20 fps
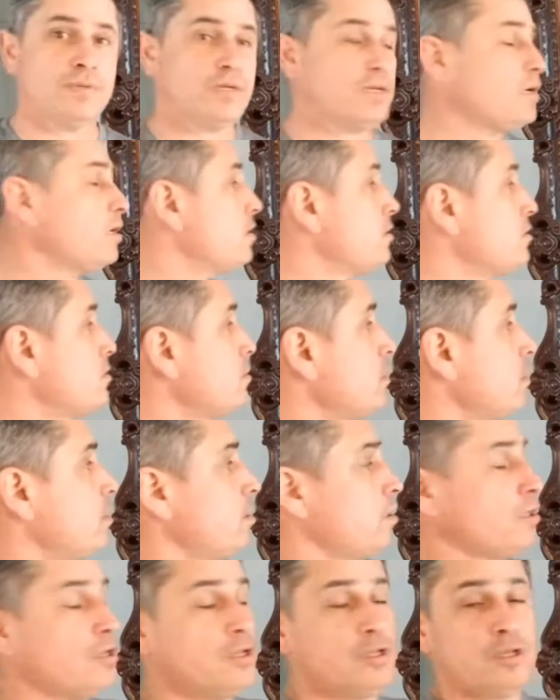is because
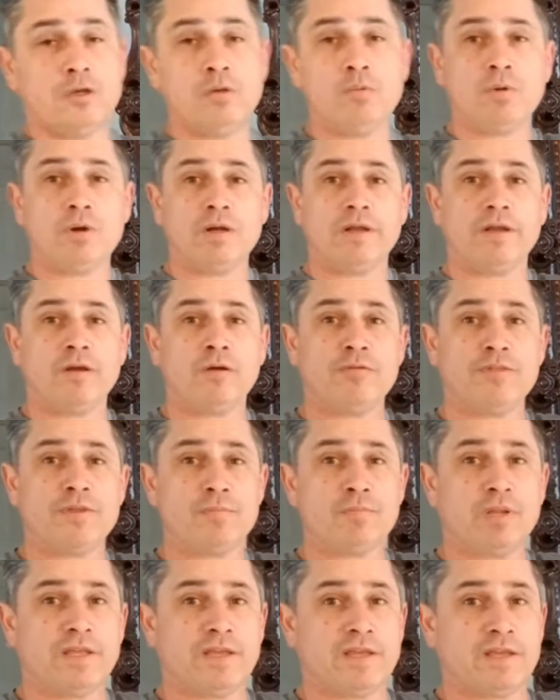you want
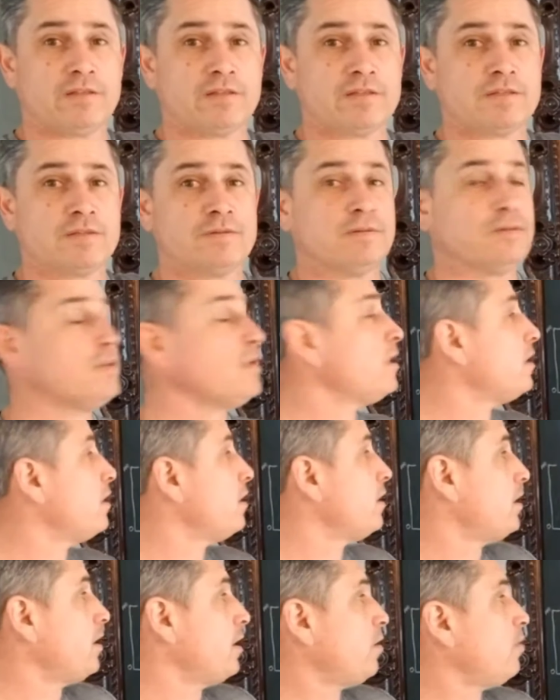healthy plants,
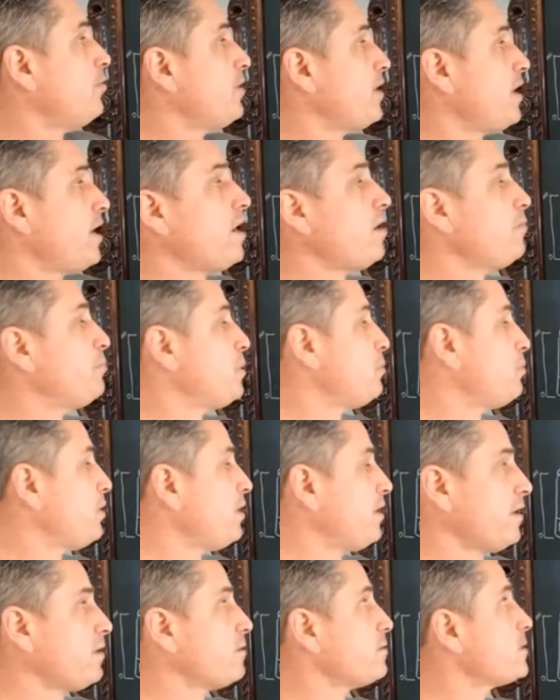healthy, happy
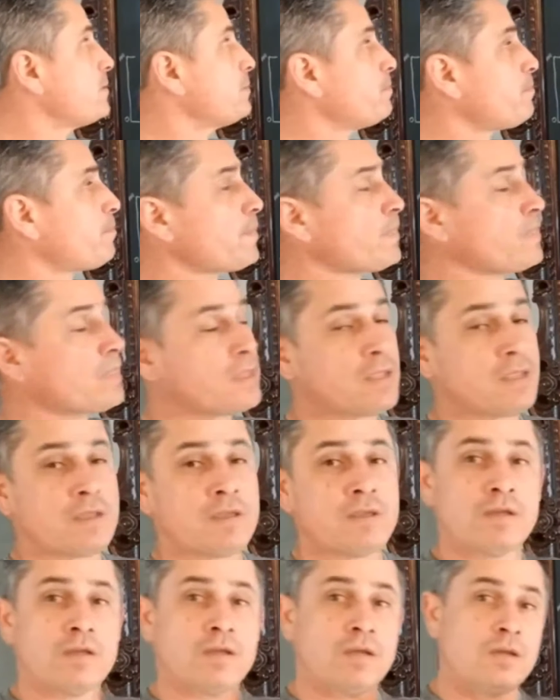plants.
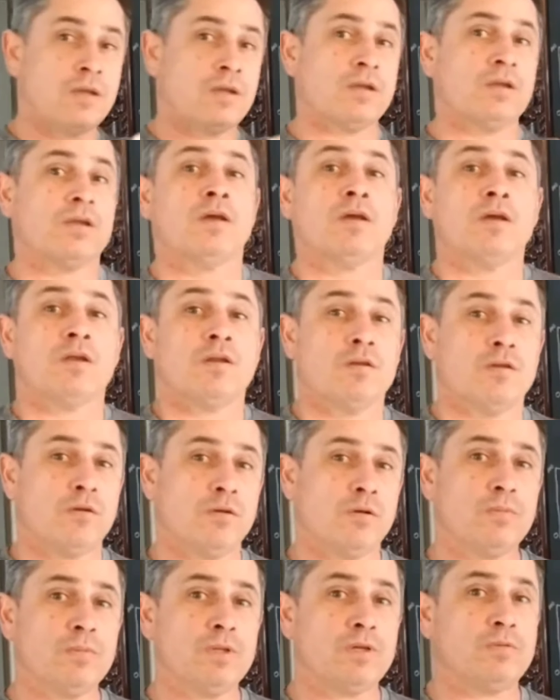
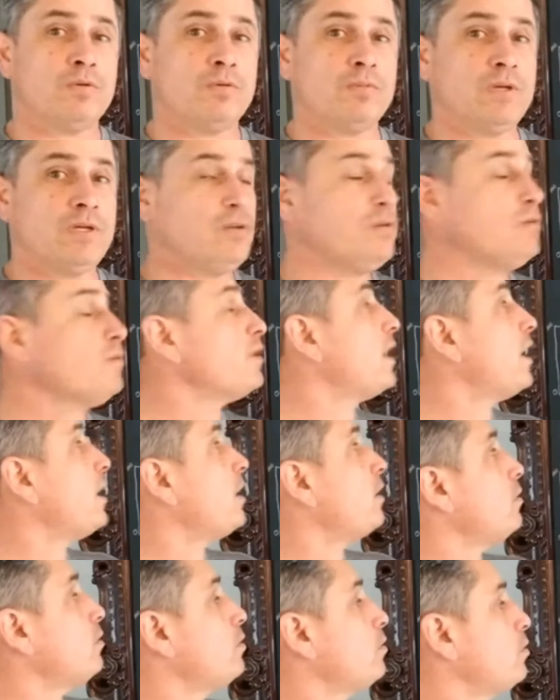Normally when we do
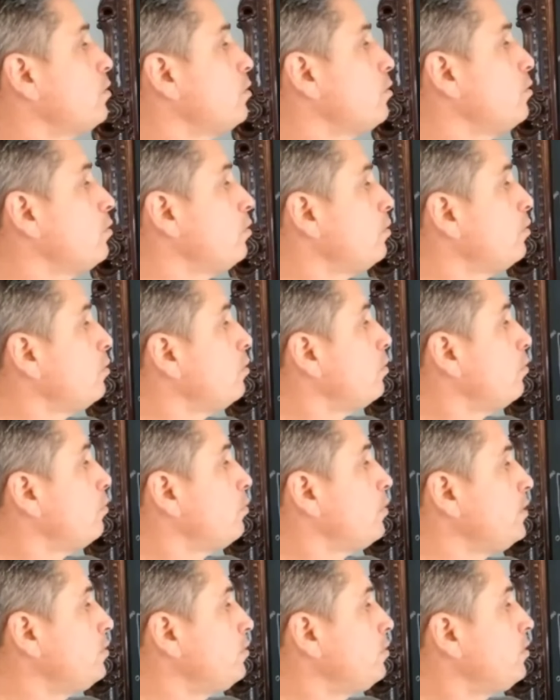that,
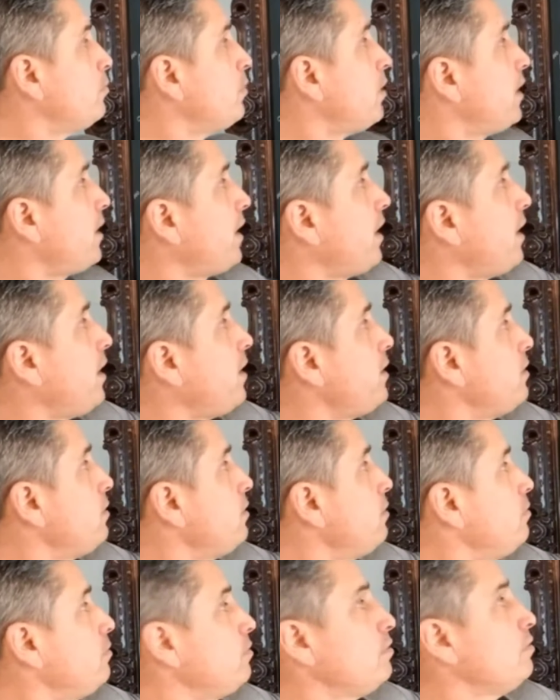we do it by
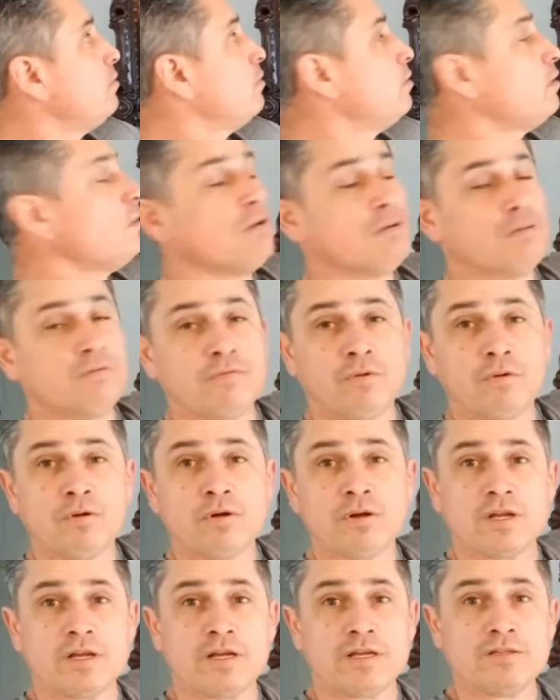adding
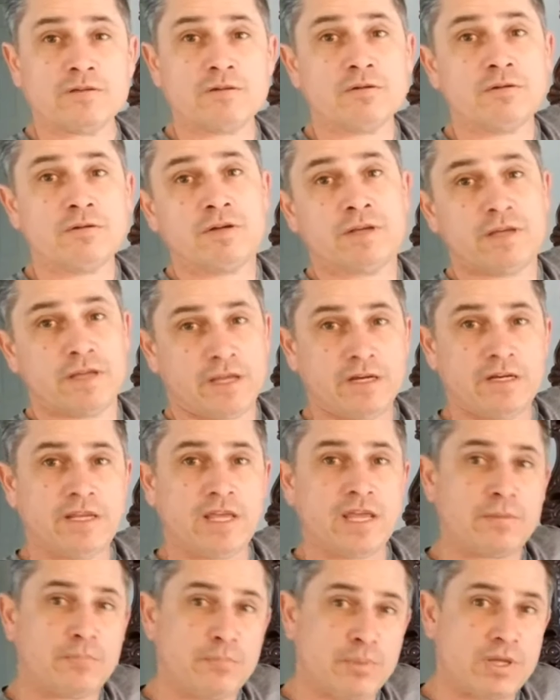fertilizer,
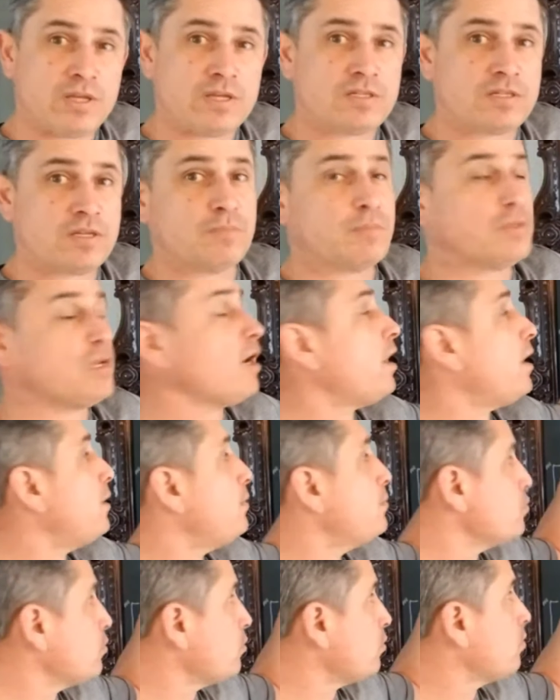NKP
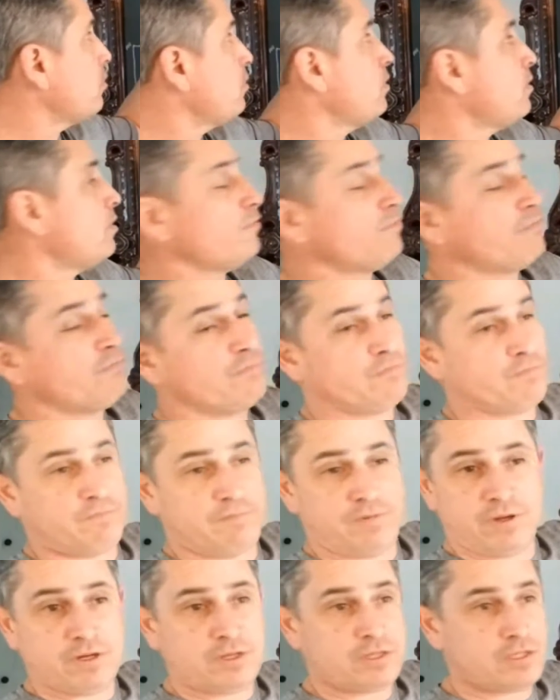sometimes, or
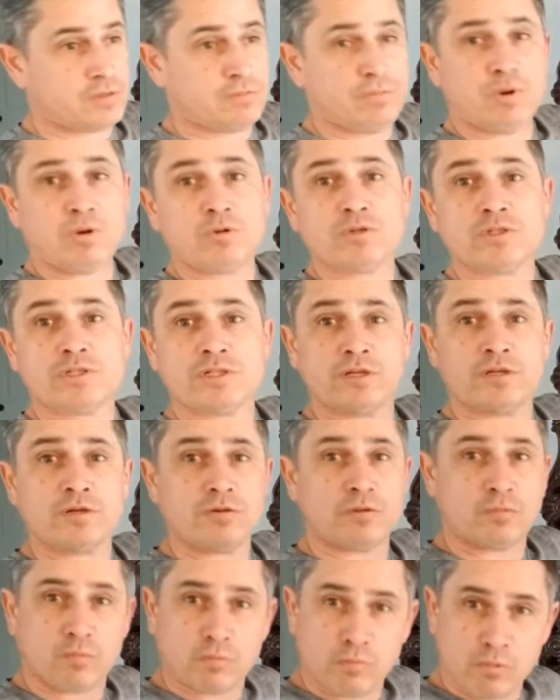fish
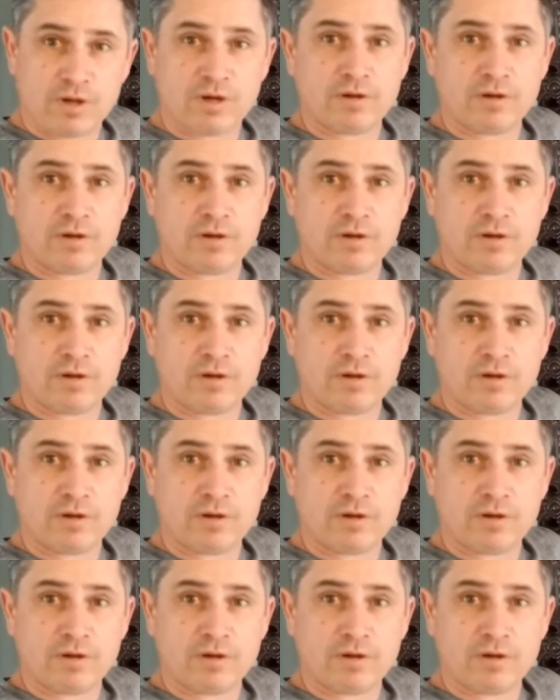emulsion or